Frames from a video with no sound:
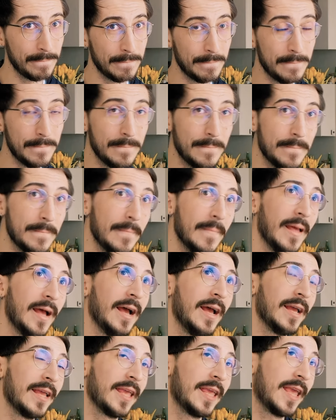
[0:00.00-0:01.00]
Mm,
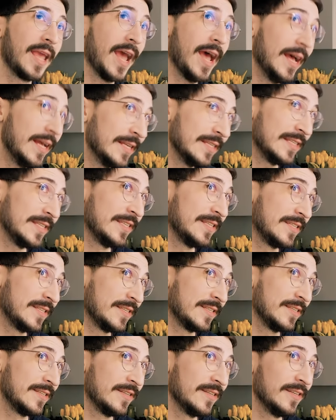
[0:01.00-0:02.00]
I
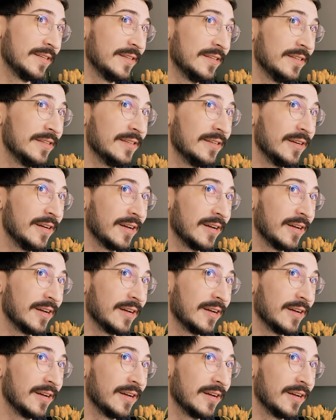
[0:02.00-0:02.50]
guess uh,